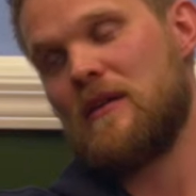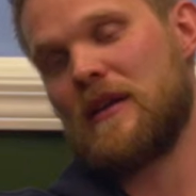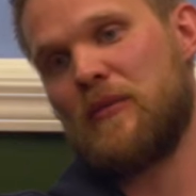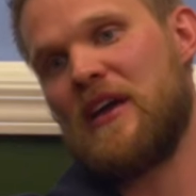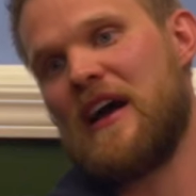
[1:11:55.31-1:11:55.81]

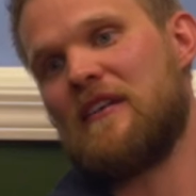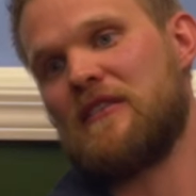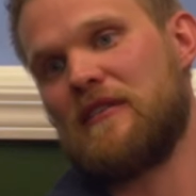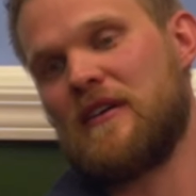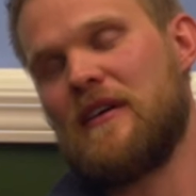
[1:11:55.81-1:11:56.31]
like we have
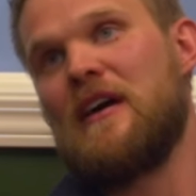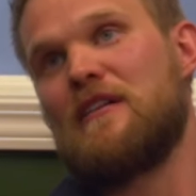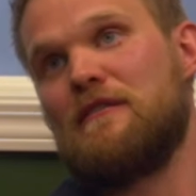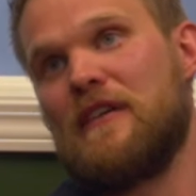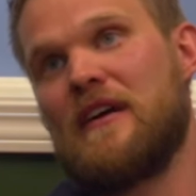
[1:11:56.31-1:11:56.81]
the very,
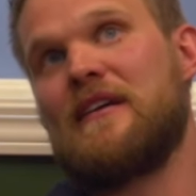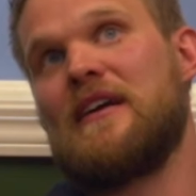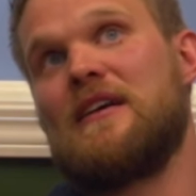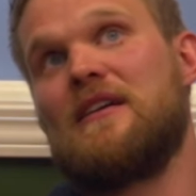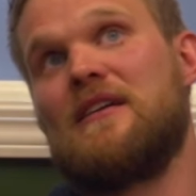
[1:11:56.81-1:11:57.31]

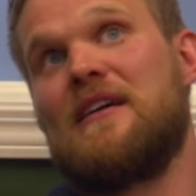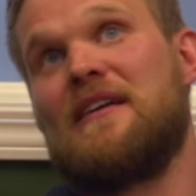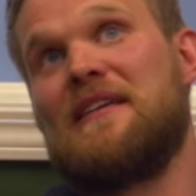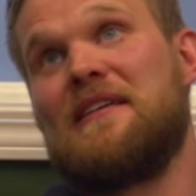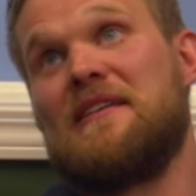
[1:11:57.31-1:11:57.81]
very,
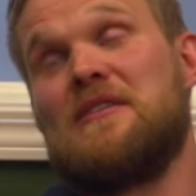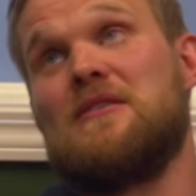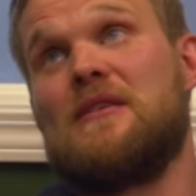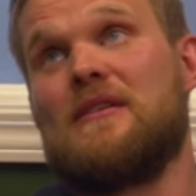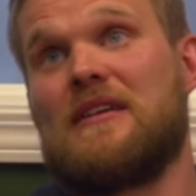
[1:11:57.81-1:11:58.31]

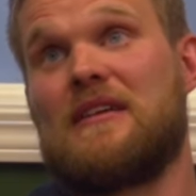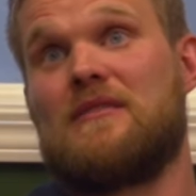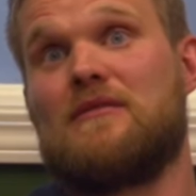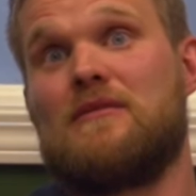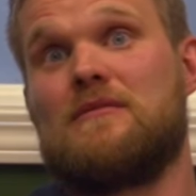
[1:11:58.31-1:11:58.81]
like,
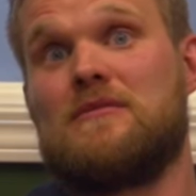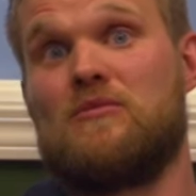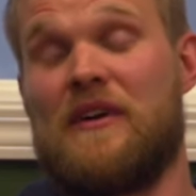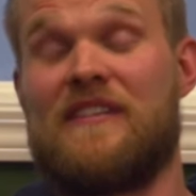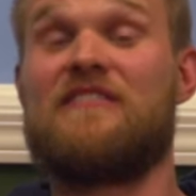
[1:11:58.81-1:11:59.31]

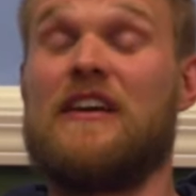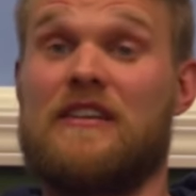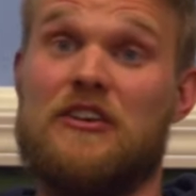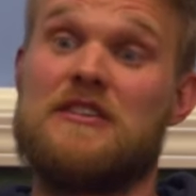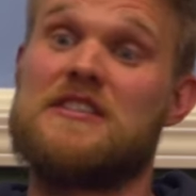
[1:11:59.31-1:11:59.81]
we're
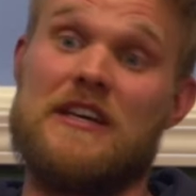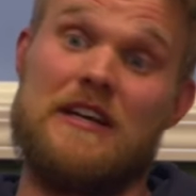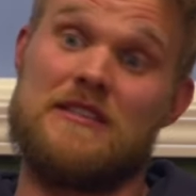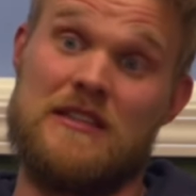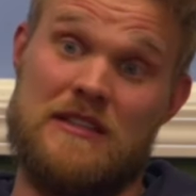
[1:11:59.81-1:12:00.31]
very good
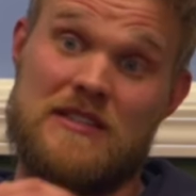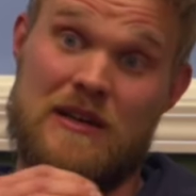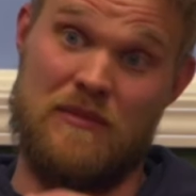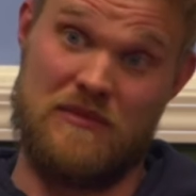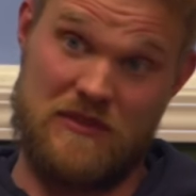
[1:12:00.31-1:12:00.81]
sites in
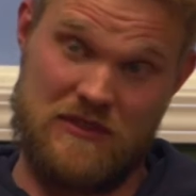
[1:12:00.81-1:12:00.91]
some